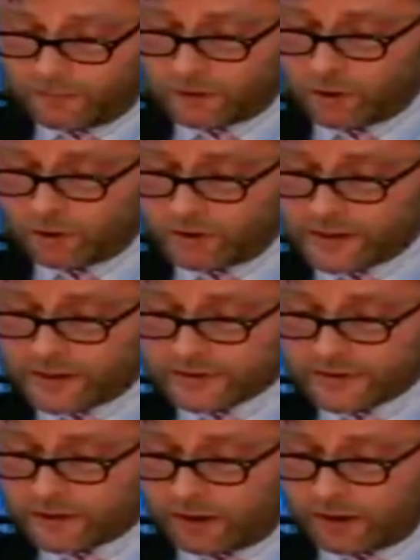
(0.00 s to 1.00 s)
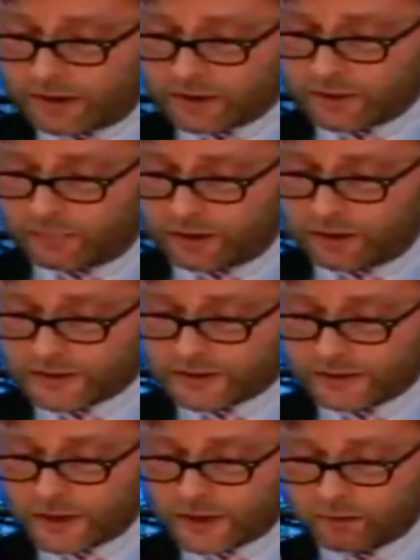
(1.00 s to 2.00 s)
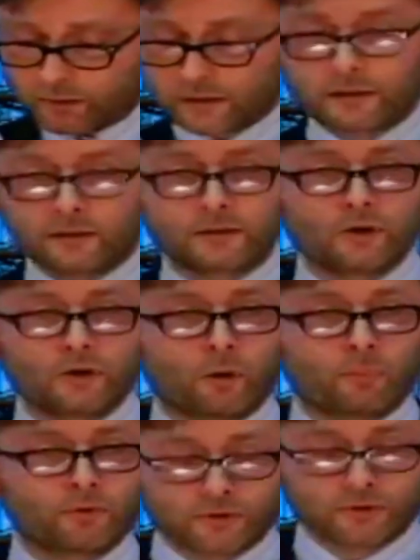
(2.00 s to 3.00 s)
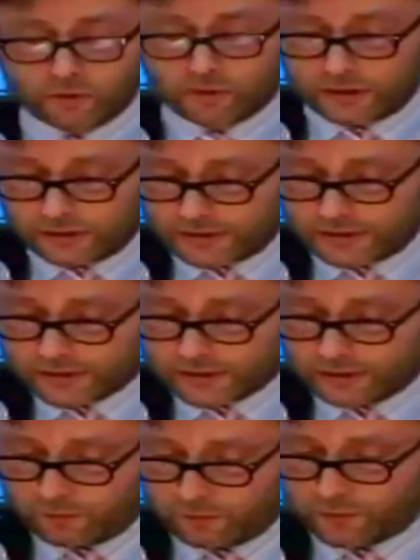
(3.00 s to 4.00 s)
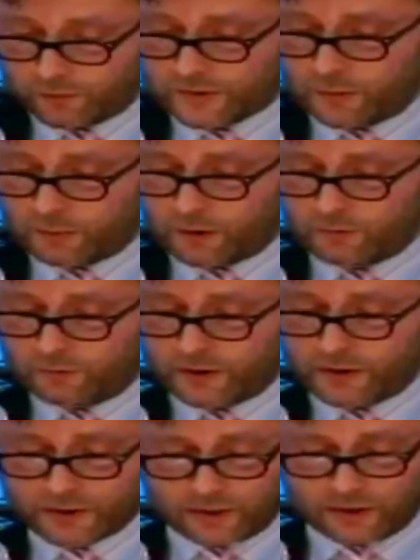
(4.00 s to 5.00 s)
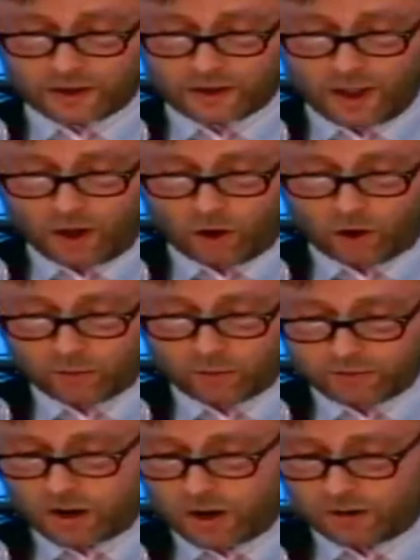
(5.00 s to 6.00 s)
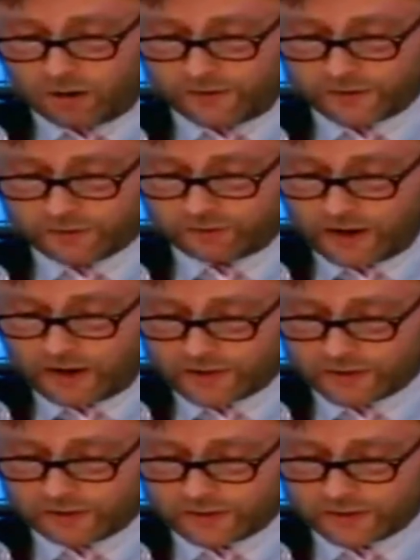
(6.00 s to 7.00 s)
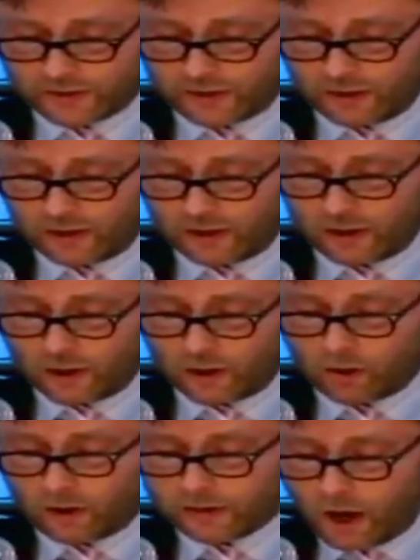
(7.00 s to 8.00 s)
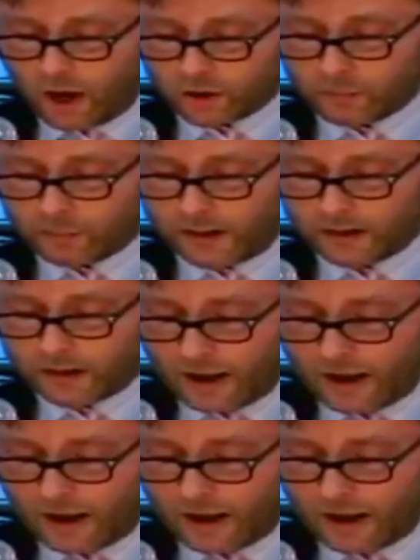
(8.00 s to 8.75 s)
who had occupied high-ranking positions in the Jesuit administration to reinvent themselves as prolific writers.